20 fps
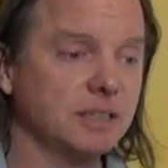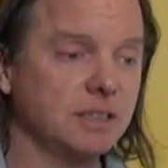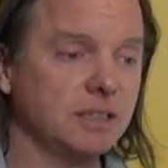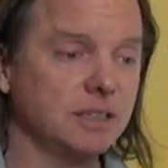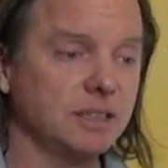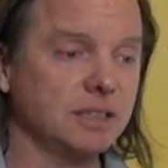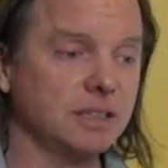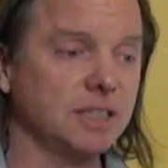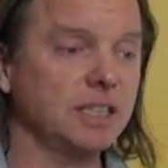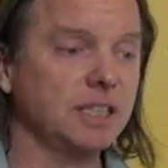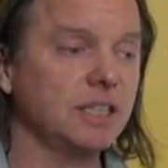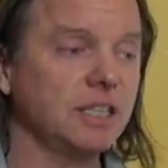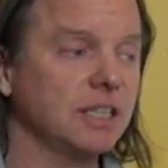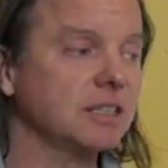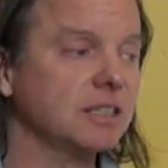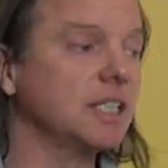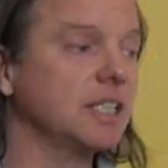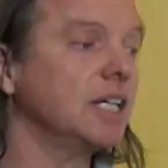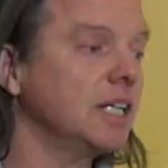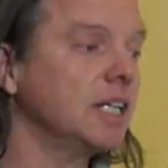You see,
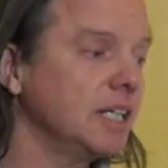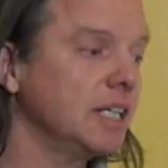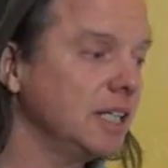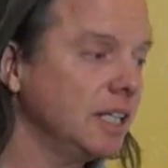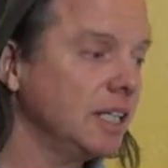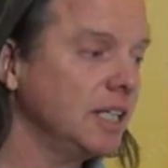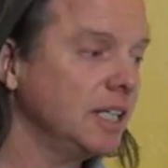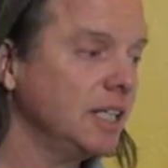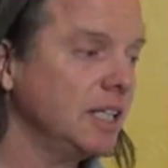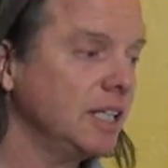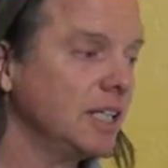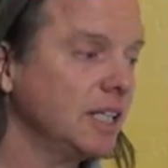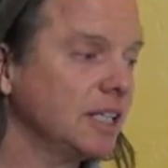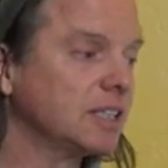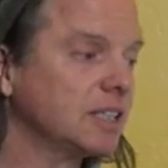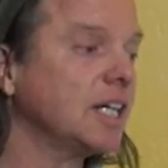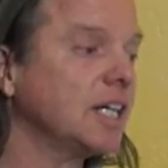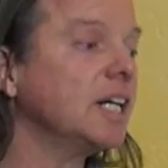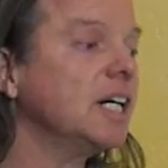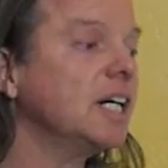ra,
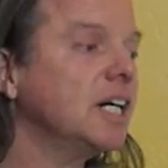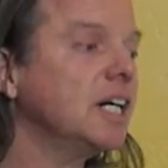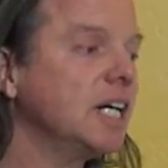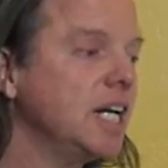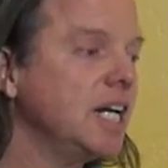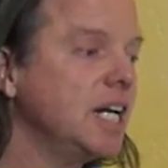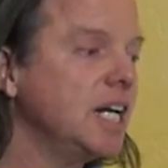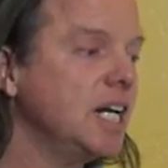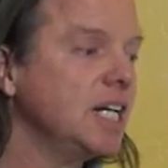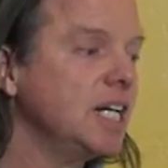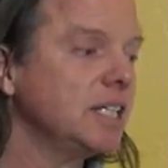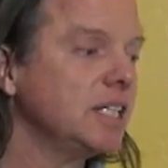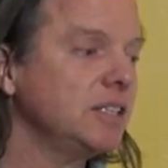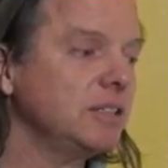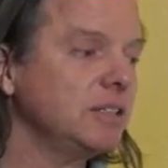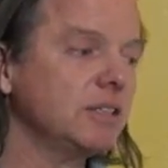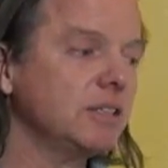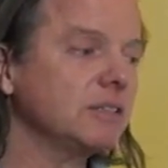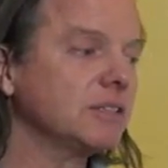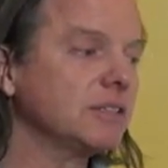ra. You
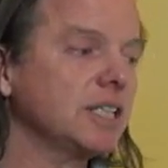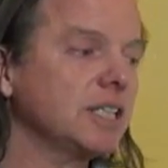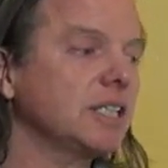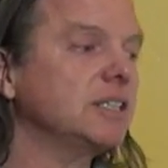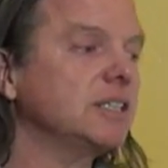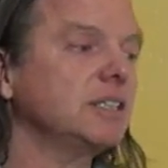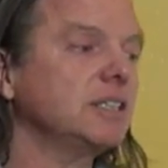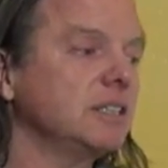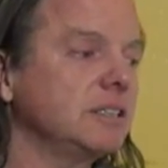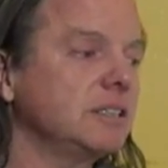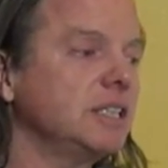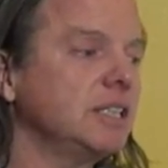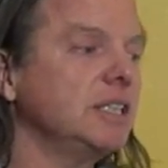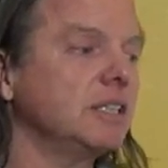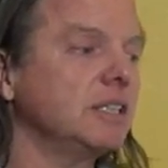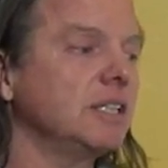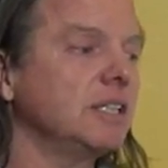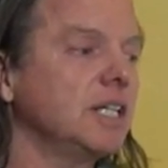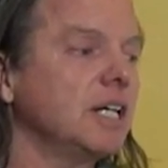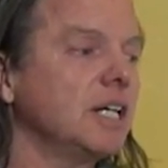don't touch your
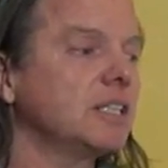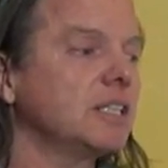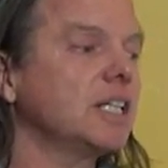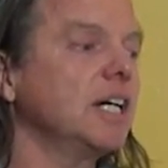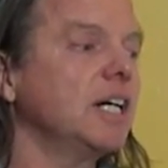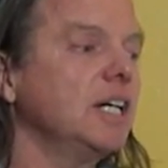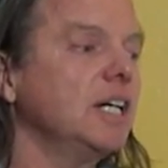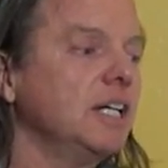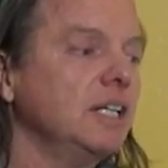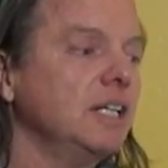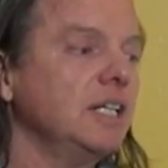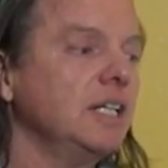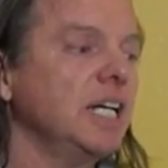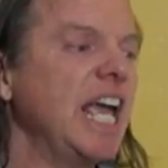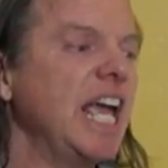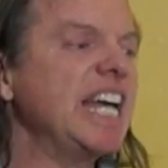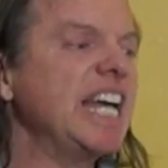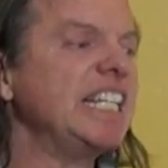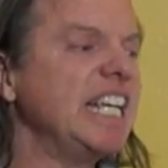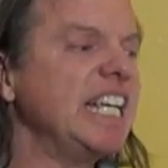teeth, ra.
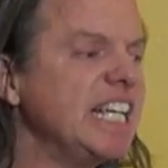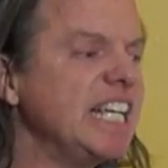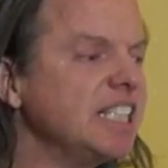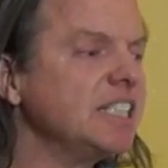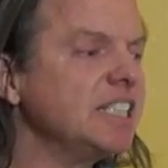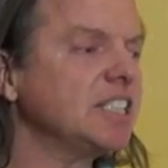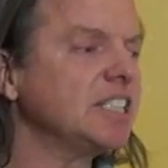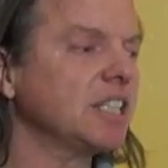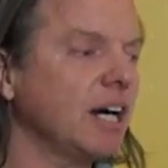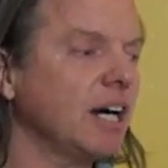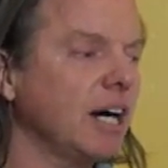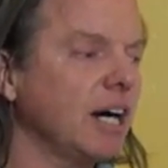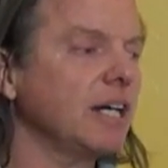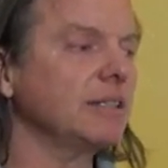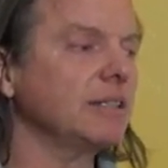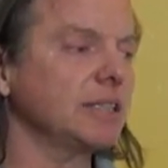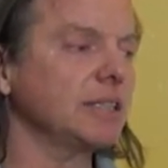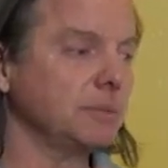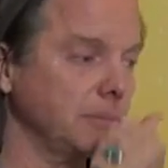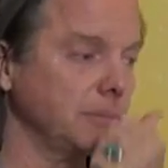And English R
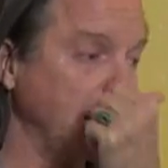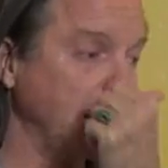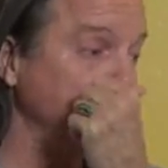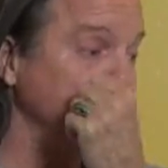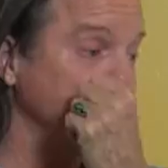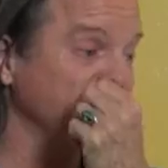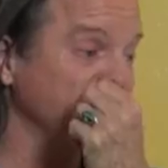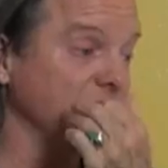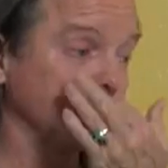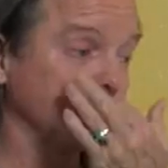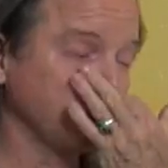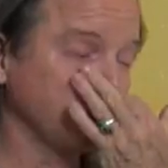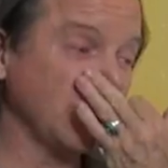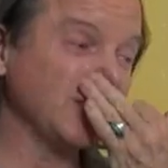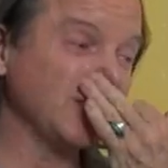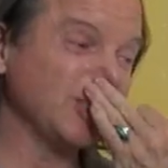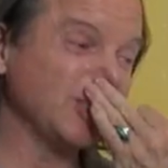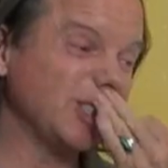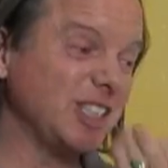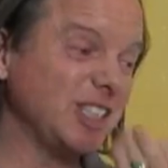is made with the
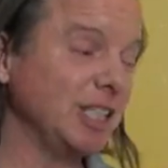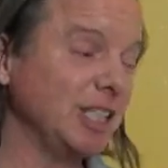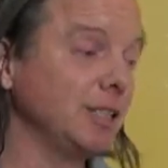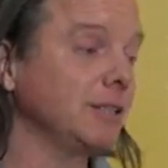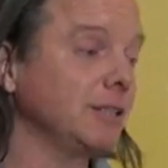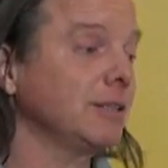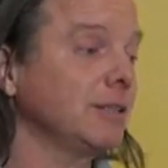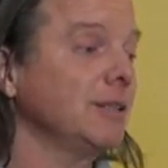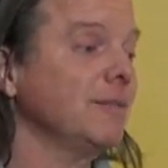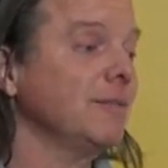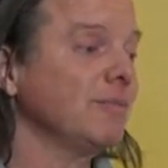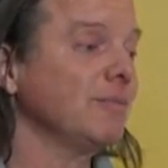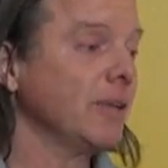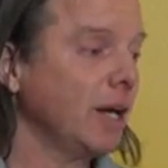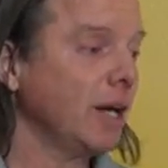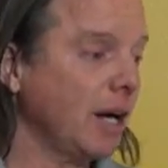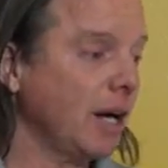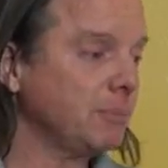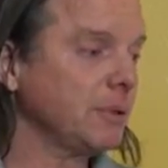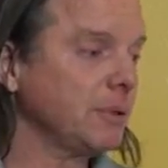front teeth,
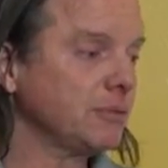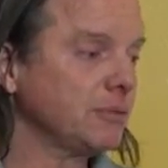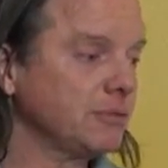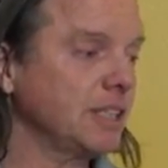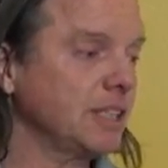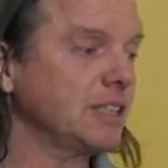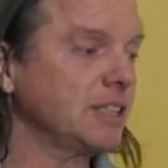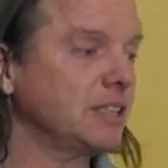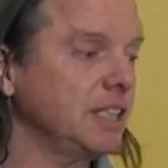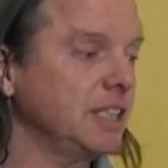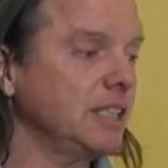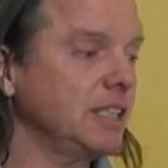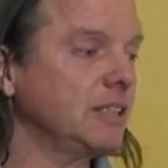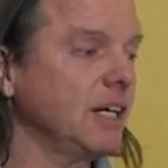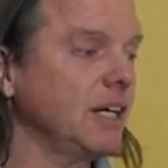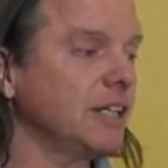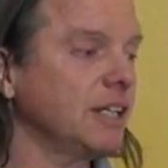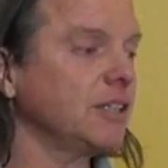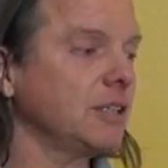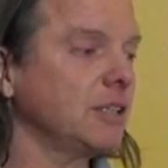upper front teeth
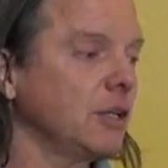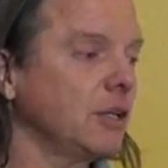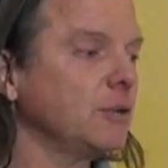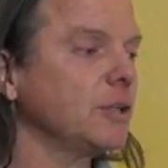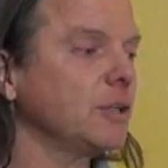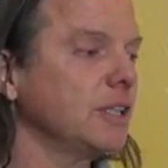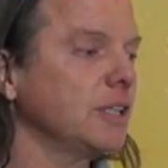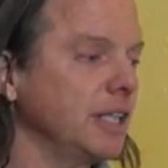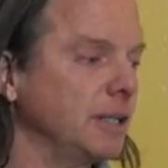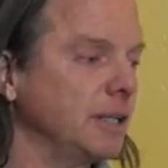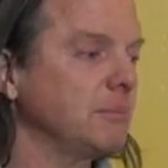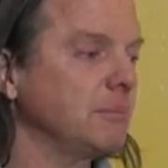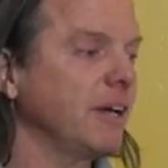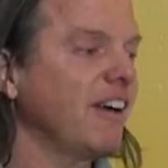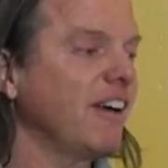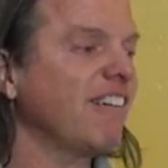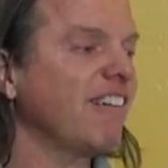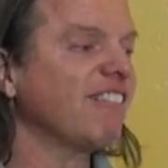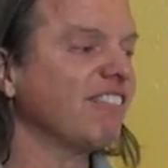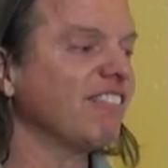on the lower lip,
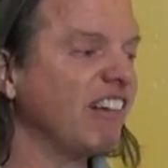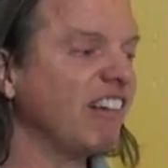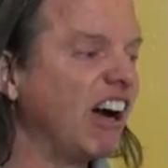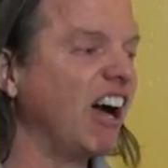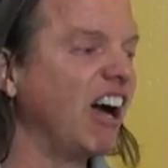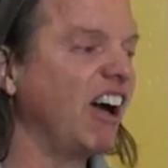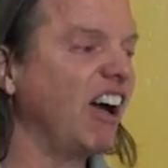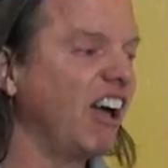ra.